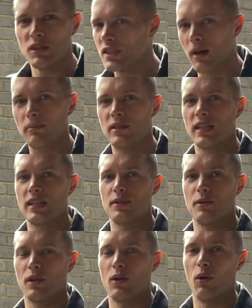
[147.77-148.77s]
dumped into
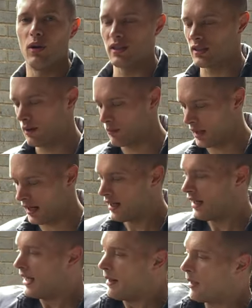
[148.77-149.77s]
a corner somewhere.
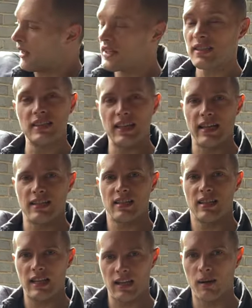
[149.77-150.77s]
But this is it.
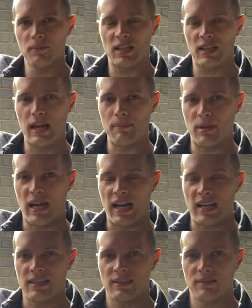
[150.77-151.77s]
It comes in that bag,